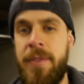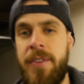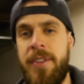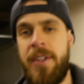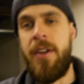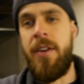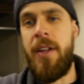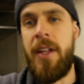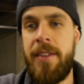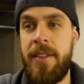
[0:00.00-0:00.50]

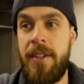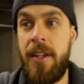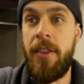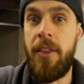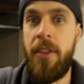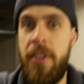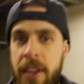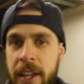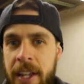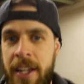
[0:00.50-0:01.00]
So that's
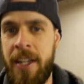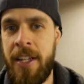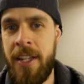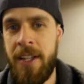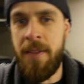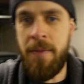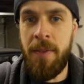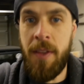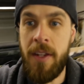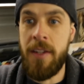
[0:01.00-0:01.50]
another thing
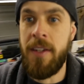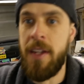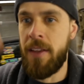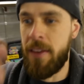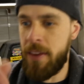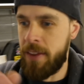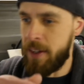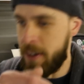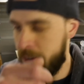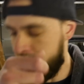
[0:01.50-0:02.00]

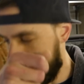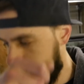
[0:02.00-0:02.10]
I've